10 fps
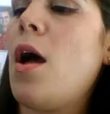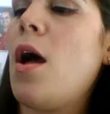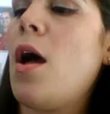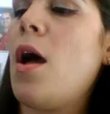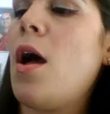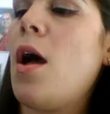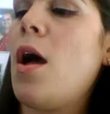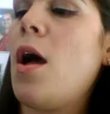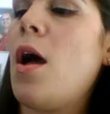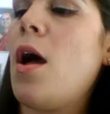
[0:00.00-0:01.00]
And then I
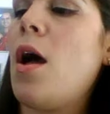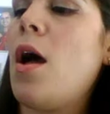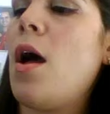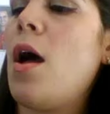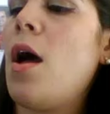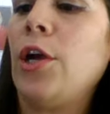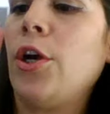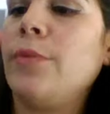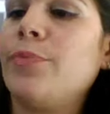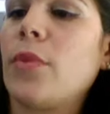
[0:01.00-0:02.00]
have
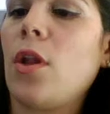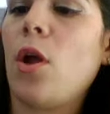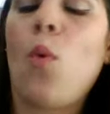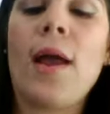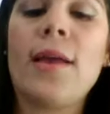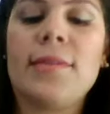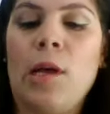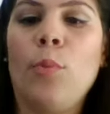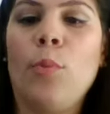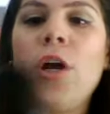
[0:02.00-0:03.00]
here a
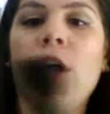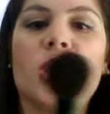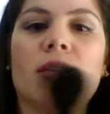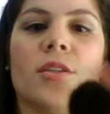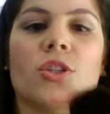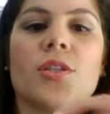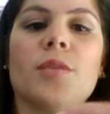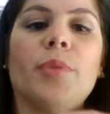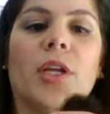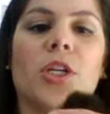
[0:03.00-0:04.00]
YSL brush. This is just a
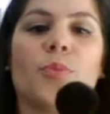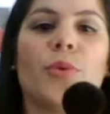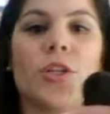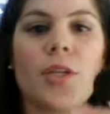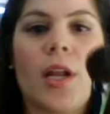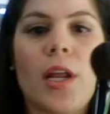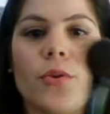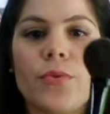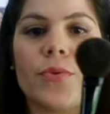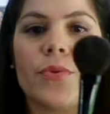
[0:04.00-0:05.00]
blush brush that I
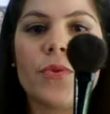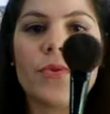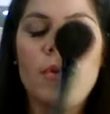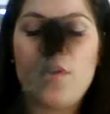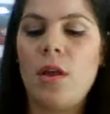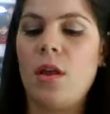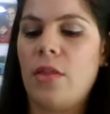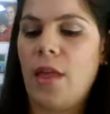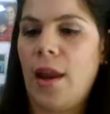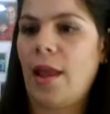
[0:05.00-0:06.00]
use,
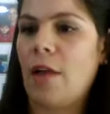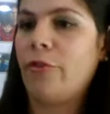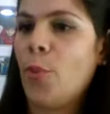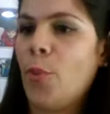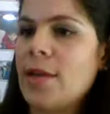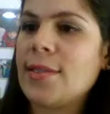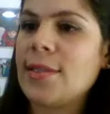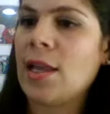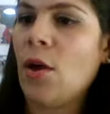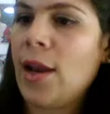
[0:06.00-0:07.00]
that I have from YSL.